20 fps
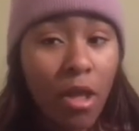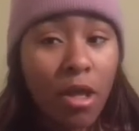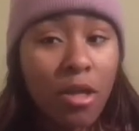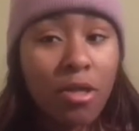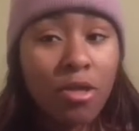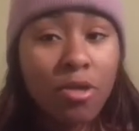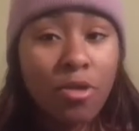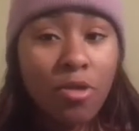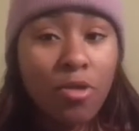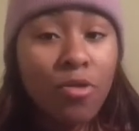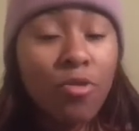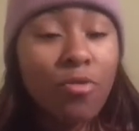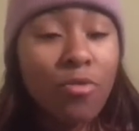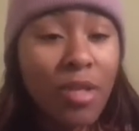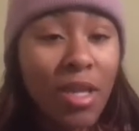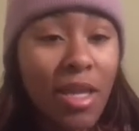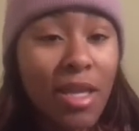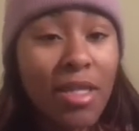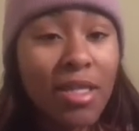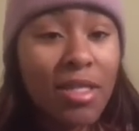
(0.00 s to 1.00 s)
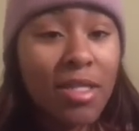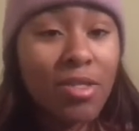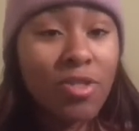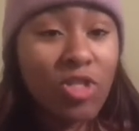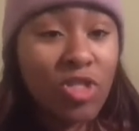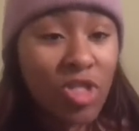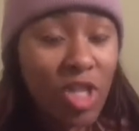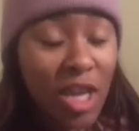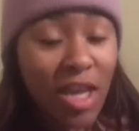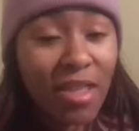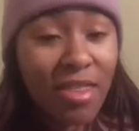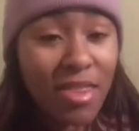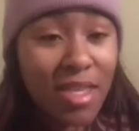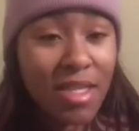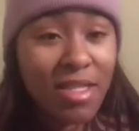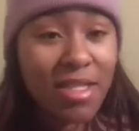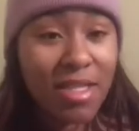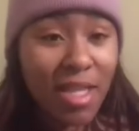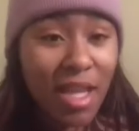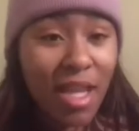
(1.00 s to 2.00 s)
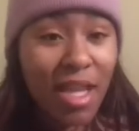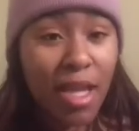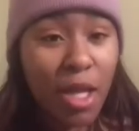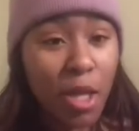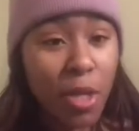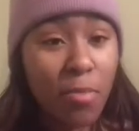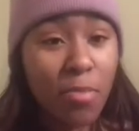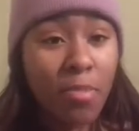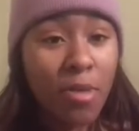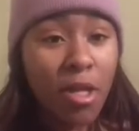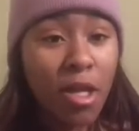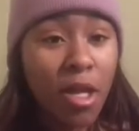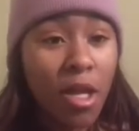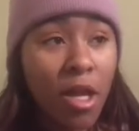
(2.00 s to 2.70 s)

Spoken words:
you need to check this name